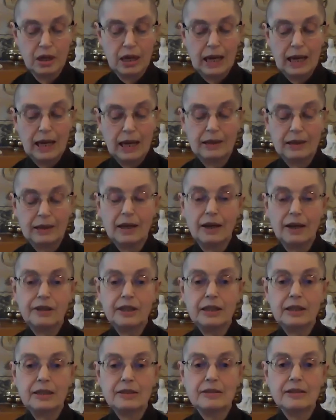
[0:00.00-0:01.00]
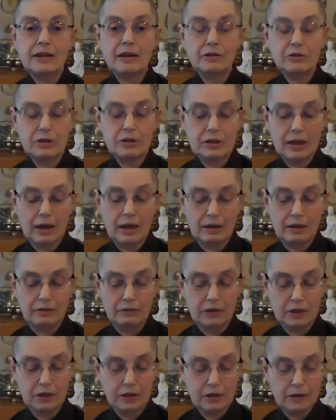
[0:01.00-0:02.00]
and nothing is outside of
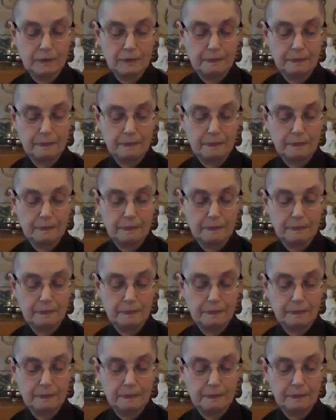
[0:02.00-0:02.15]
it.